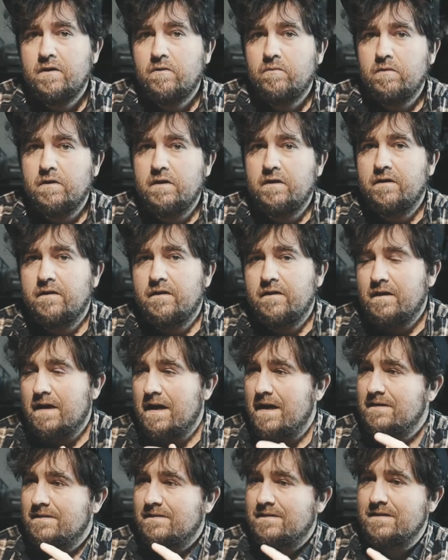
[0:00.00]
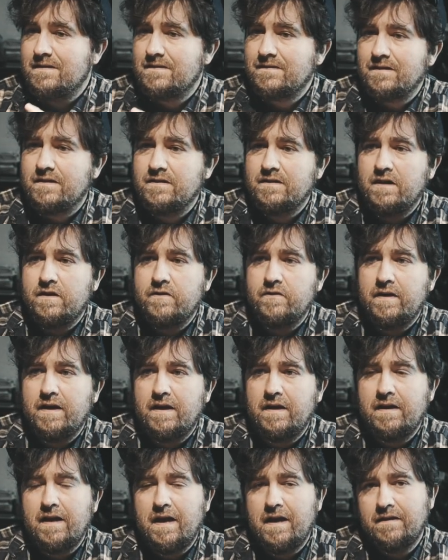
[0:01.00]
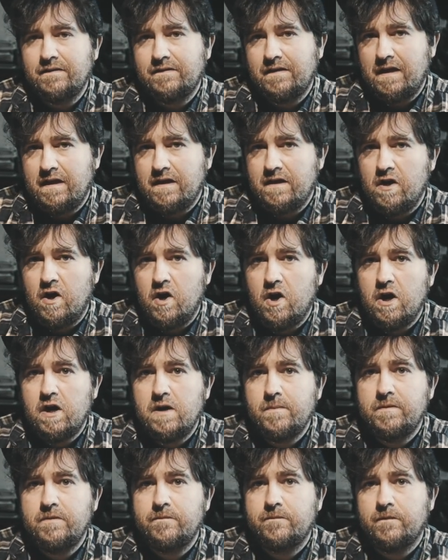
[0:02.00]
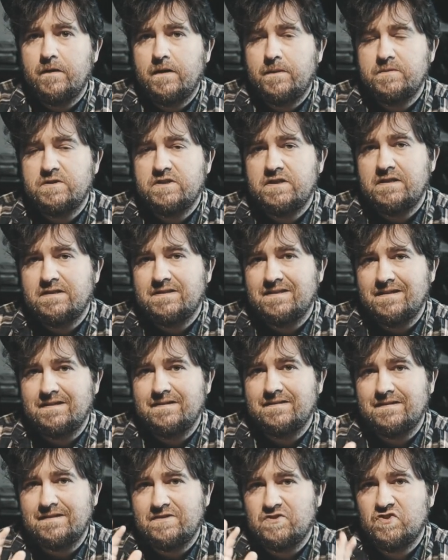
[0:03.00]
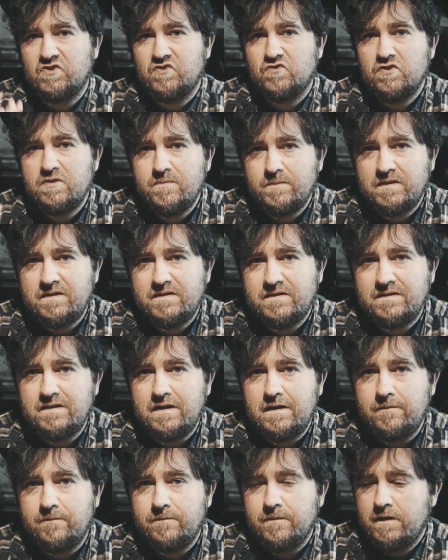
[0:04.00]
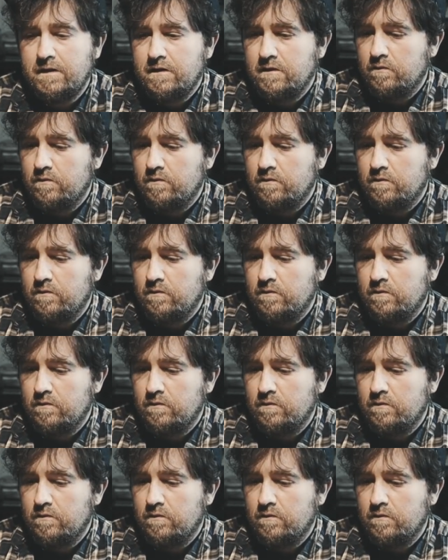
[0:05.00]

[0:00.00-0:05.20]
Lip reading: Whereas this, on the other hand, has a carbon frame sheet that is extremely stiff,